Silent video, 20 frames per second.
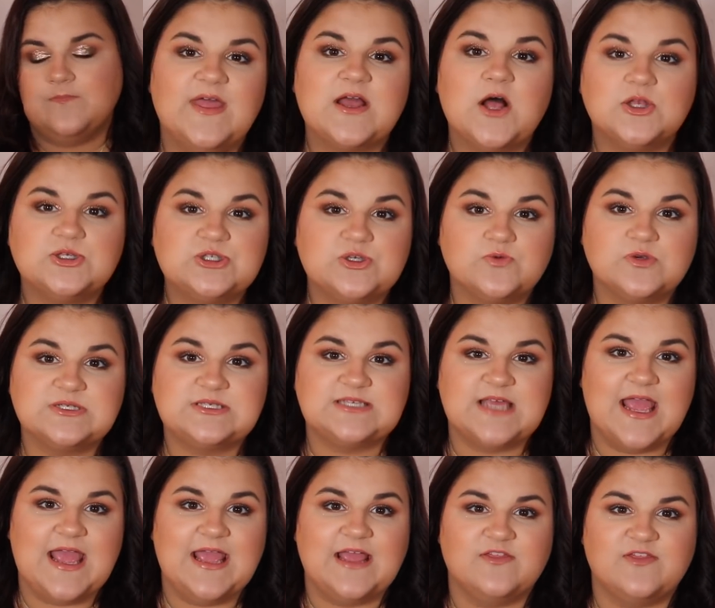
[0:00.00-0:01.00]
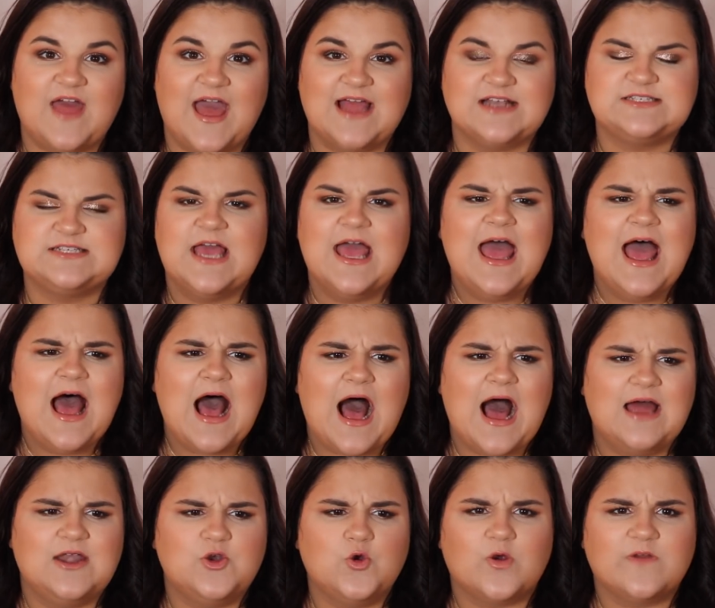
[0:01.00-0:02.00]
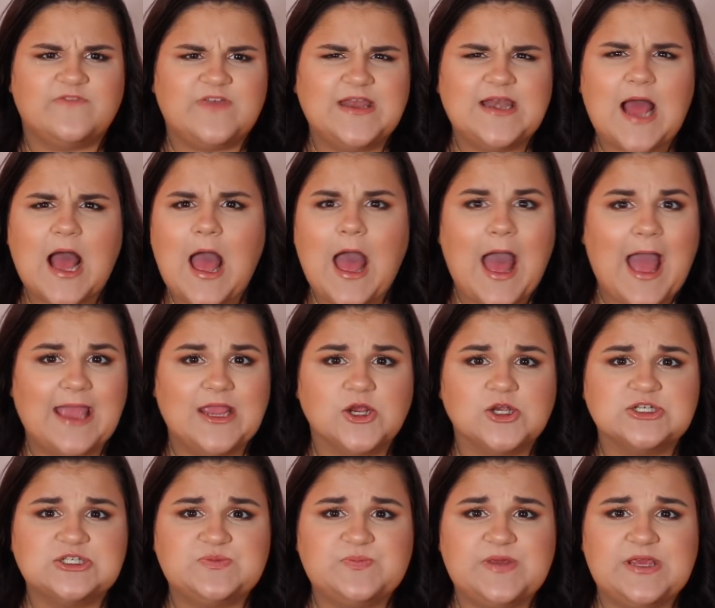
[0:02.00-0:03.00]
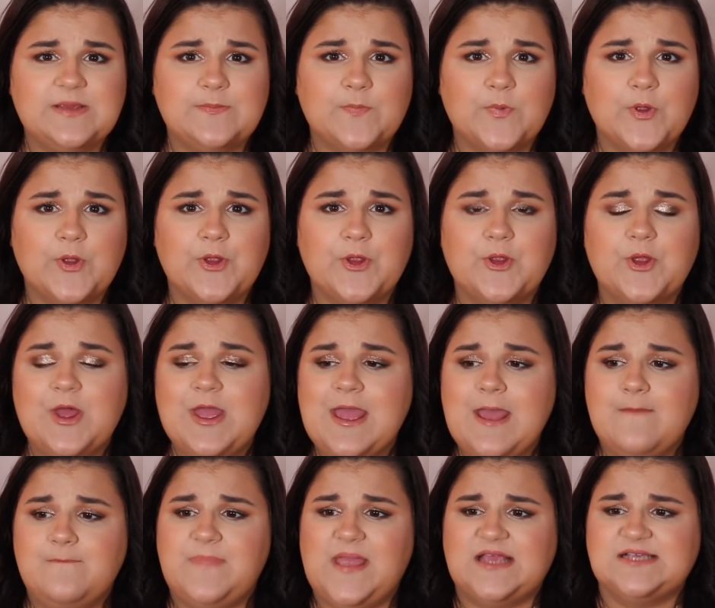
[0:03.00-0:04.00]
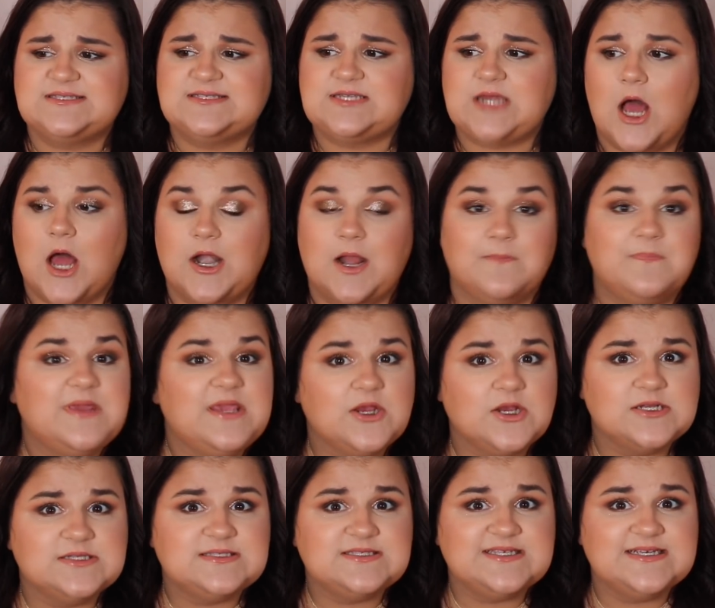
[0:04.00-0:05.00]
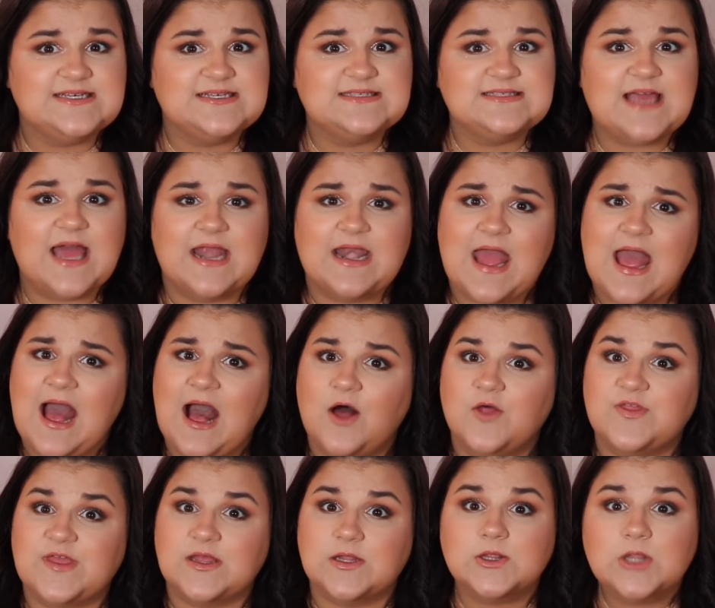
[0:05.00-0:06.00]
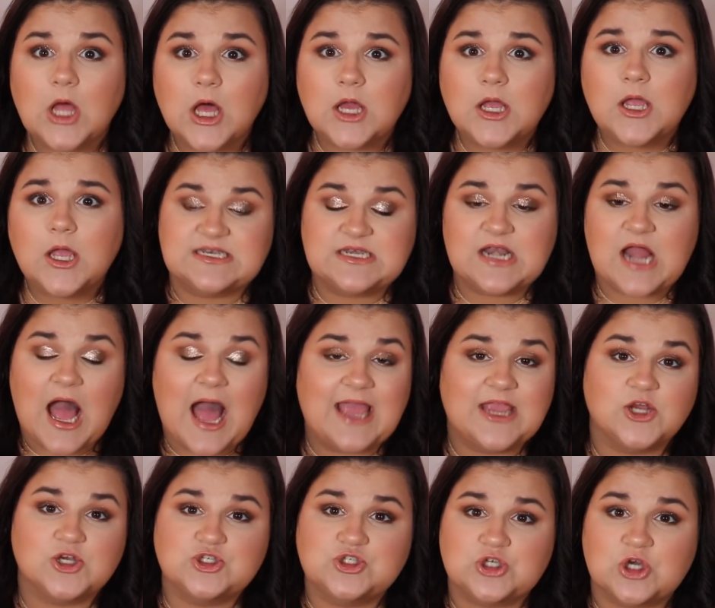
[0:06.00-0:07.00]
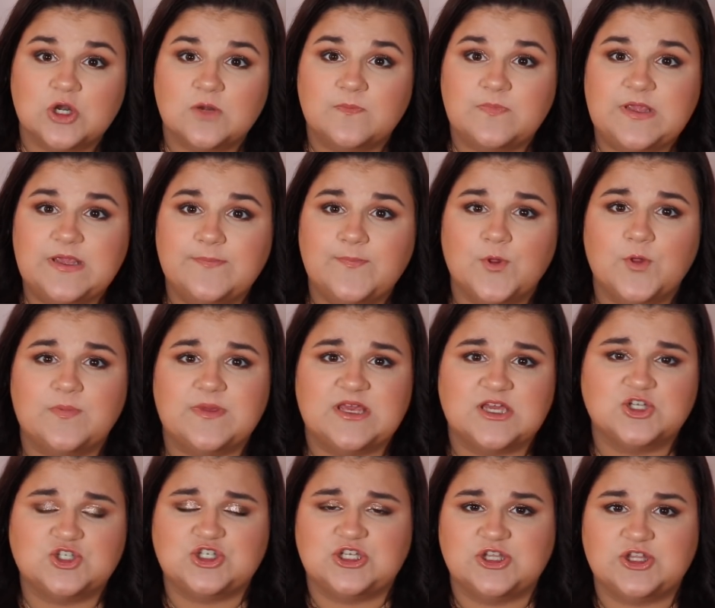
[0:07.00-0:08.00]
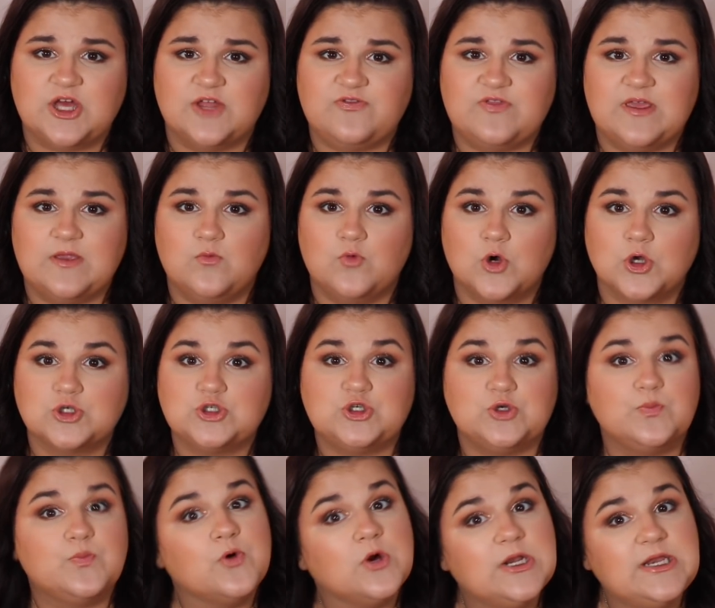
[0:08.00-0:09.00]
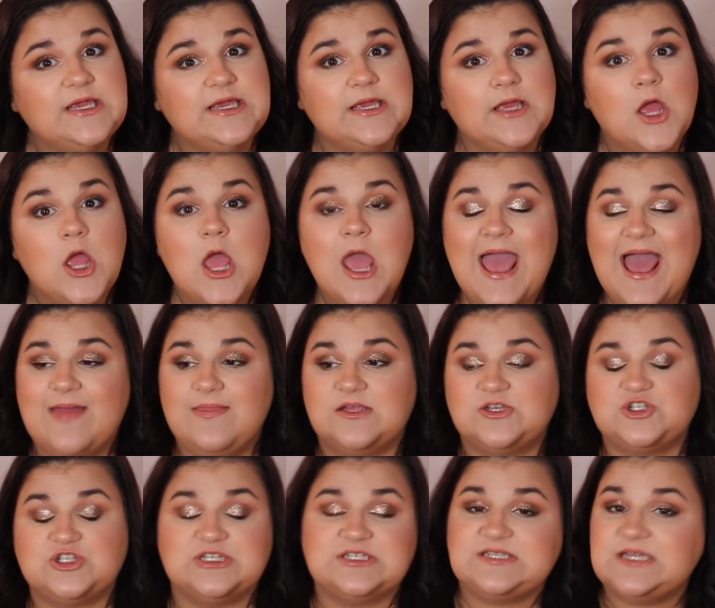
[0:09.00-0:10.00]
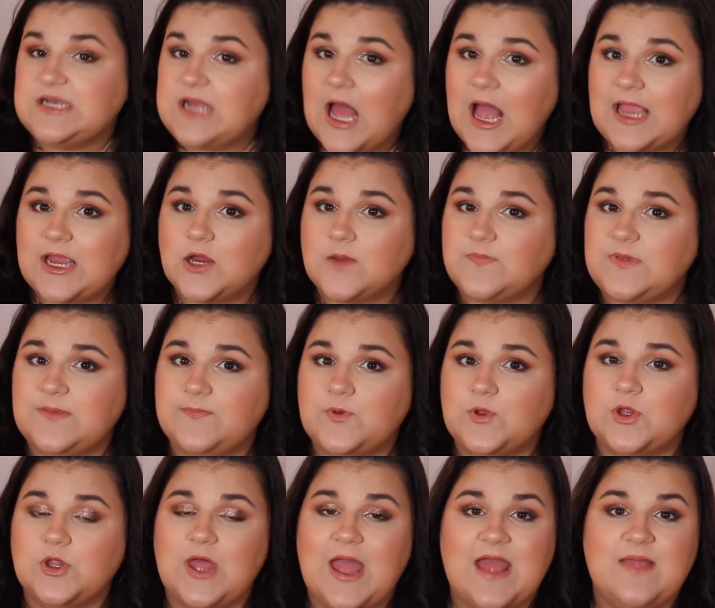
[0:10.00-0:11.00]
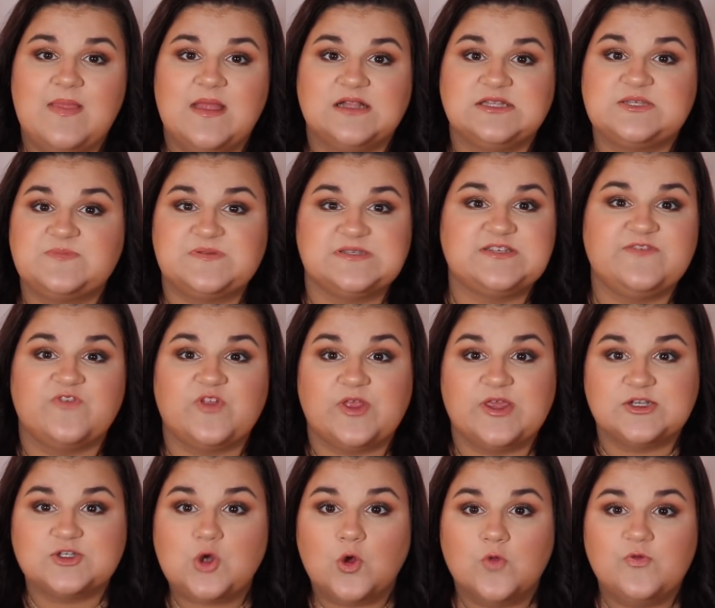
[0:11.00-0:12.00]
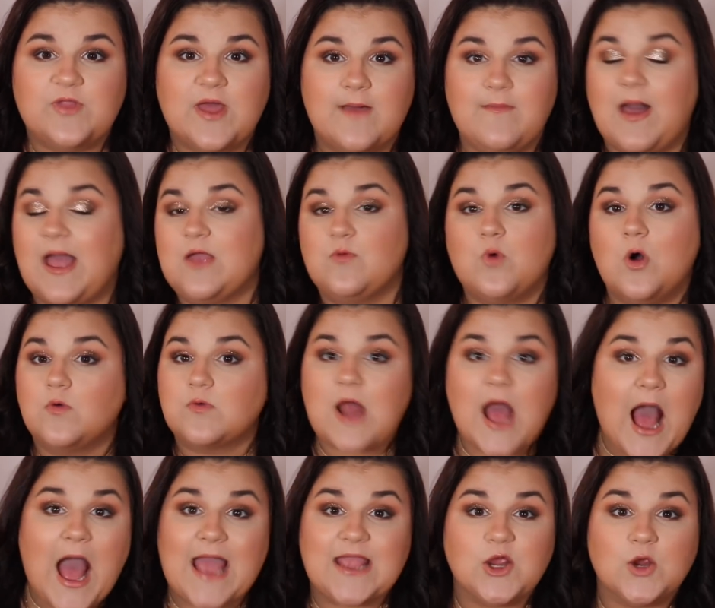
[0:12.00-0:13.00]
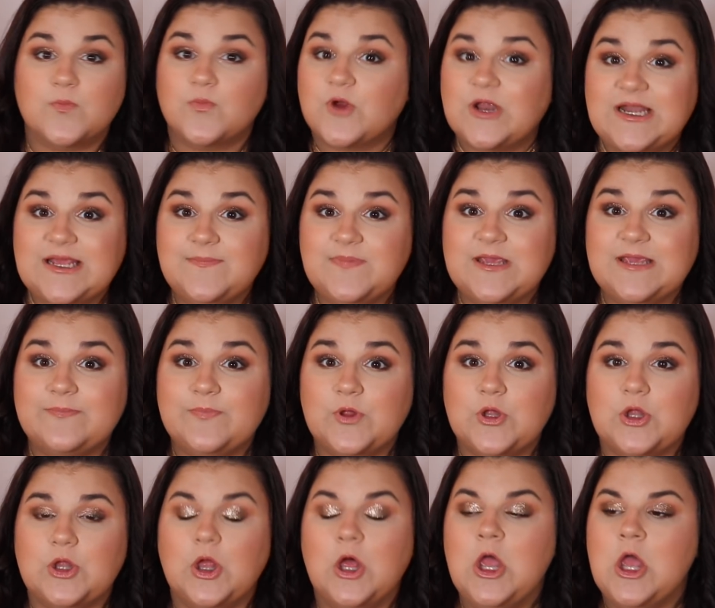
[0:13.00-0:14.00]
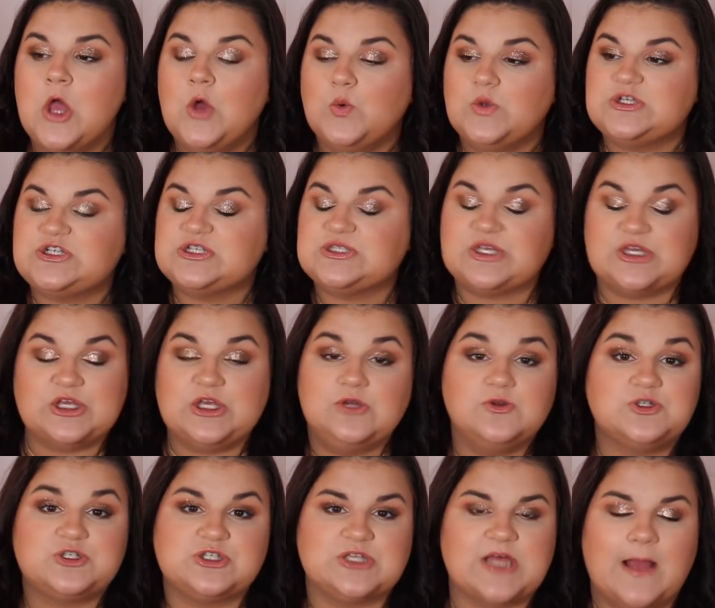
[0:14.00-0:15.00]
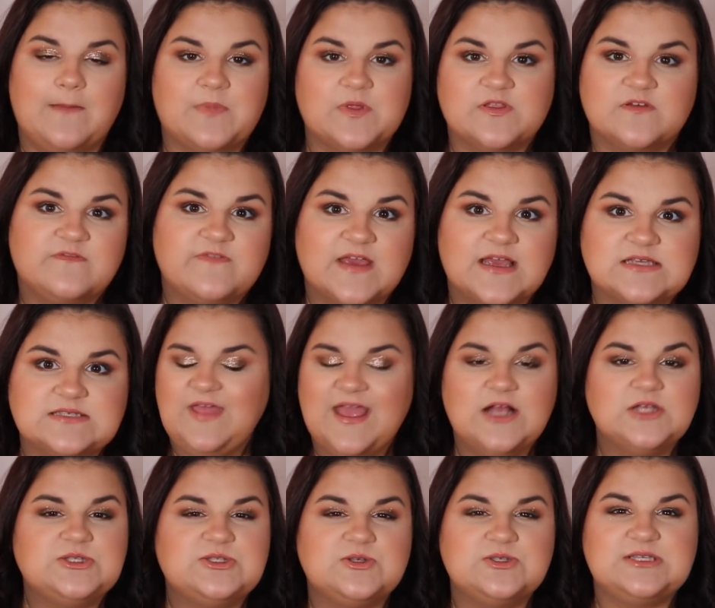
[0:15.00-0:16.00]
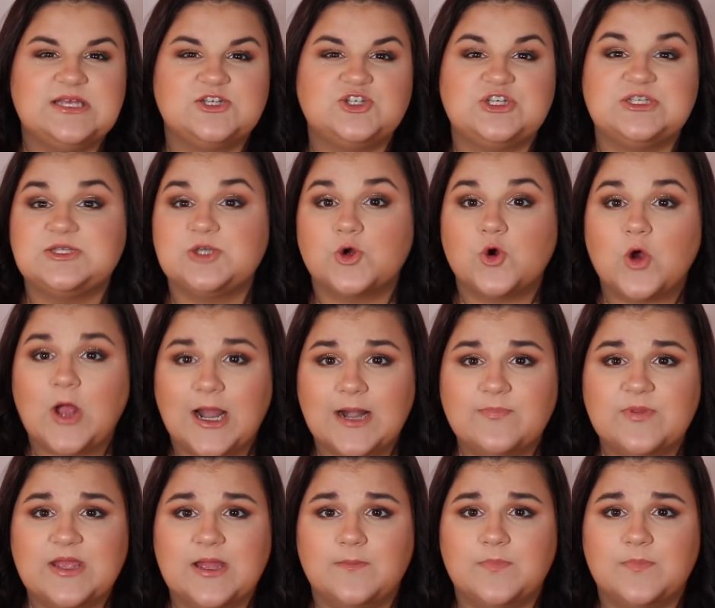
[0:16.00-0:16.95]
They also were saying that uh, Norvina hires people based on appearances and how they look, didn't hire certain people because she thought they were too pretty, and then she did hire people and then specifically told them, I won't hire pretty people, which is a huge slap in the face. They also said she's incredibly